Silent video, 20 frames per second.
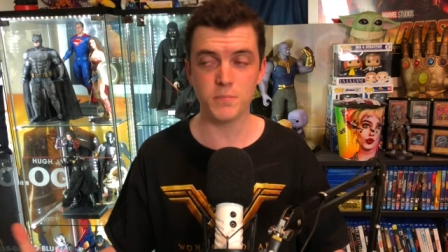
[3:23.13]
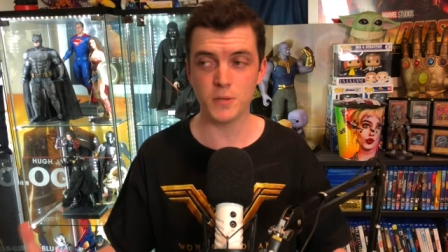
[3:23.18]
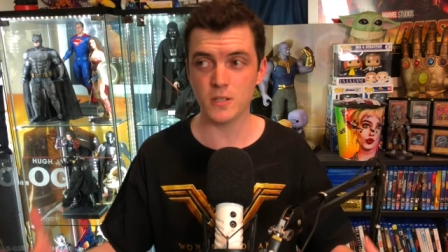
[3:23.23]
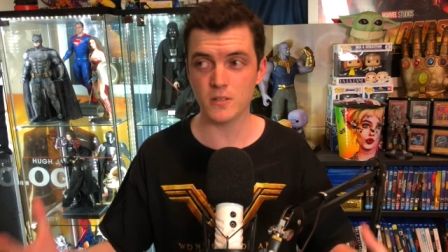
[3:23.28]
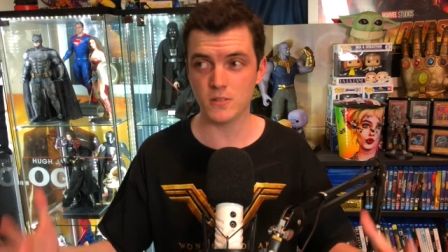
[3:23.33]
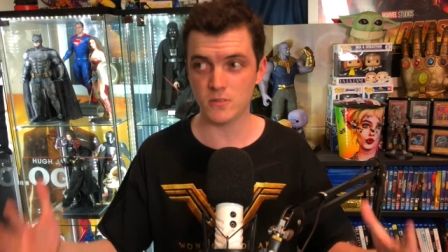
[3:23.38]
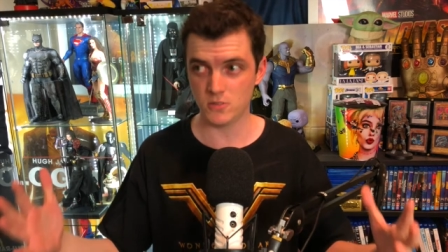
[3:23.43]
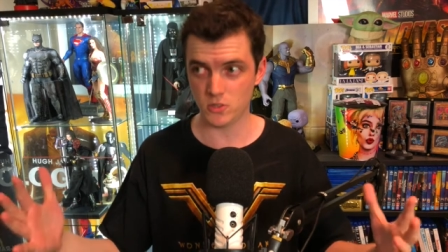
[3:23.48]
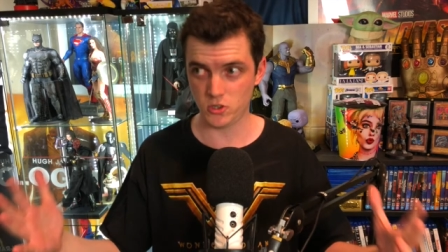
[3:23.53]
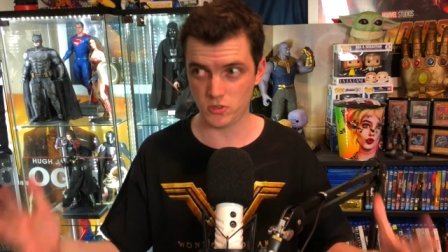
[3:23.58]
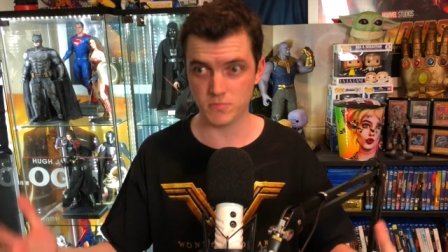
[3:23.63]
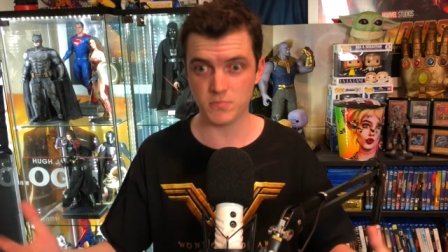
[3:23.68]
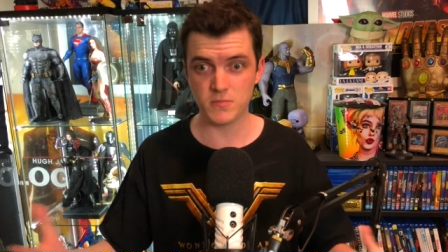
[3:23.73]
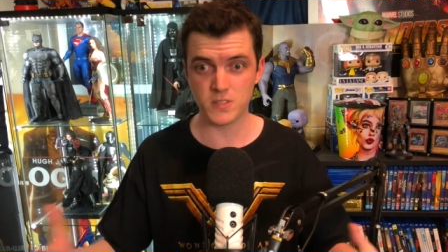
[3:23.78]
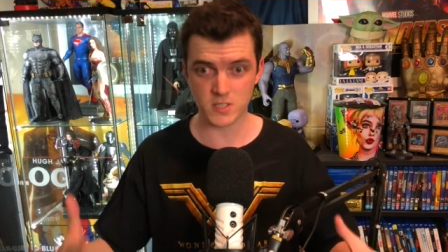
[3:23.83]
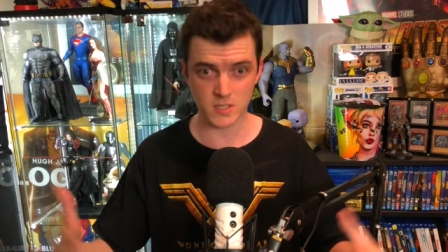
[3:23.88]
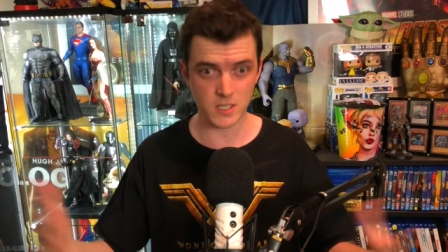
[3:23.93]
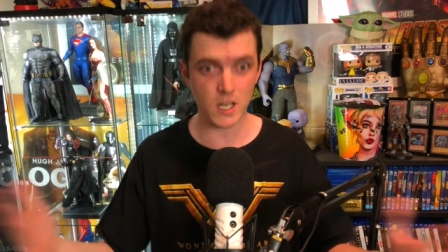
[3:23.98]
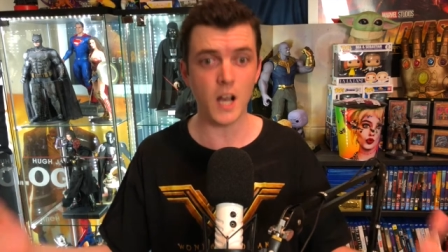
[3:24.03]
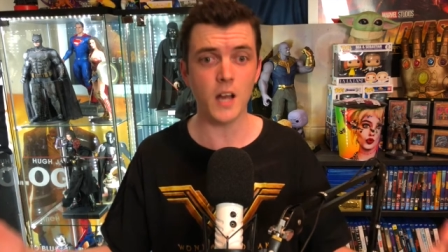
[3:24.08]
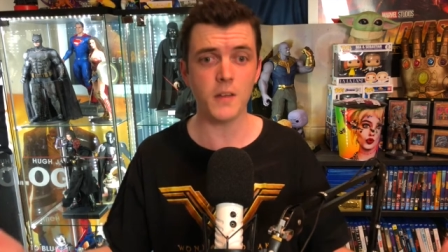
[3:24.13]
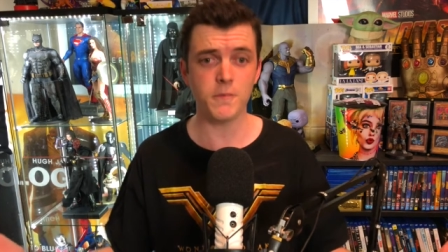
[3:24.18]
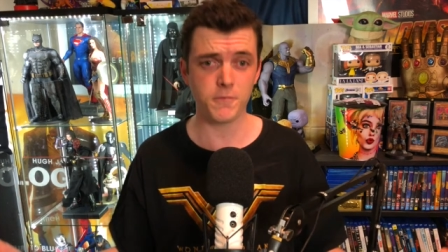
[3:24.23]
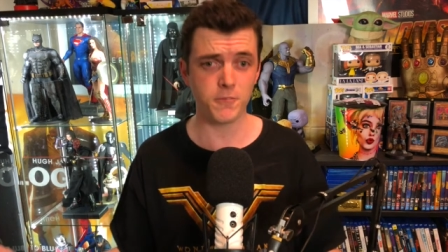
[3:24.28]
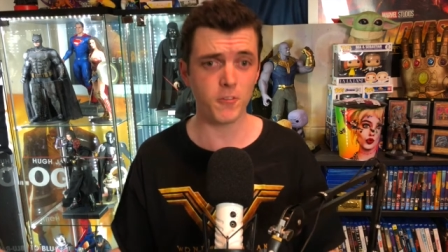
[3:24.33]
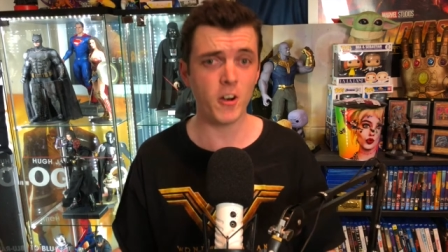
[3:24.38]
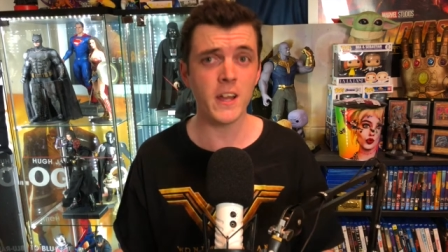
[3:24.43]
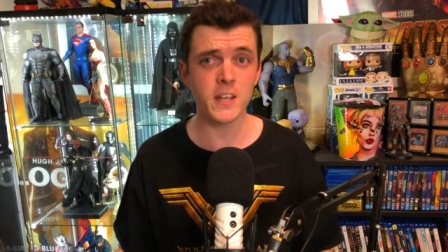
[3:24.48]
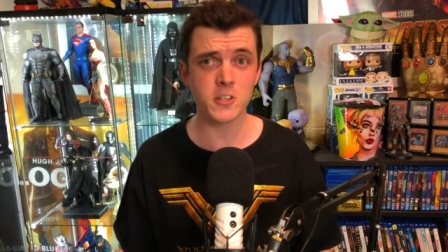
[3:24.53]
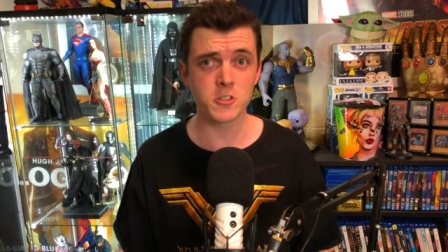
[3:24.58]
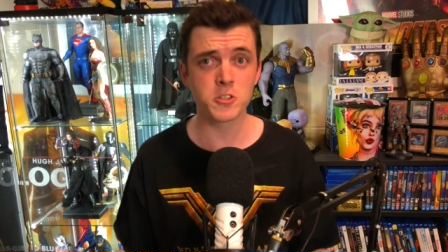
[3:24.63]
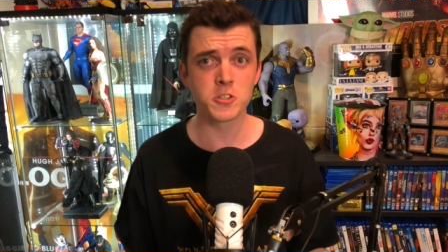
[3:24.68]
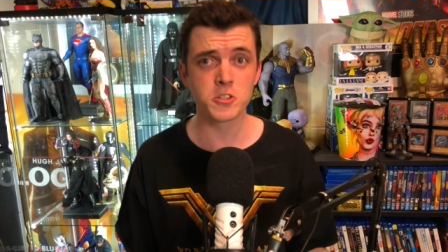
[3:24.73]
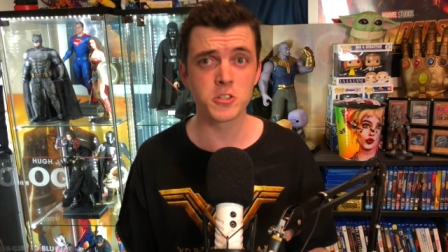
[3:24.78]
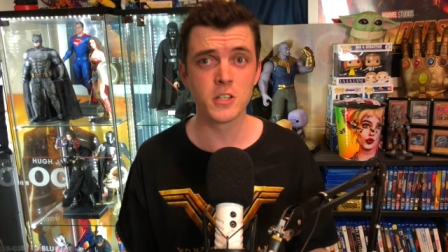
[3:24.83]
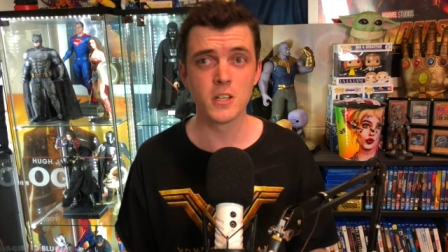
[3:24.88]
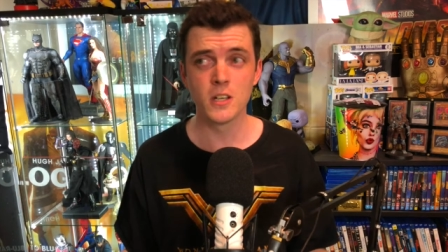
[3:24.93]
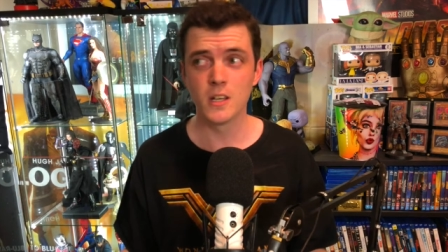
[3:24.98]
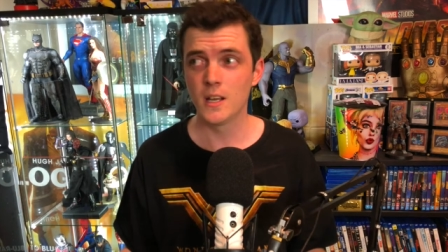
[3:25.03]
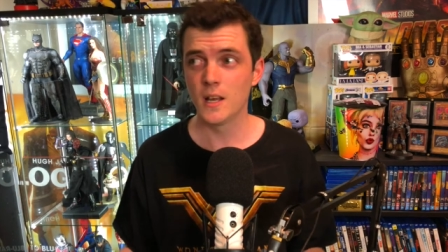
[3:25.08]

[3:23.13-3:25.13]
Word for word: but start fresh.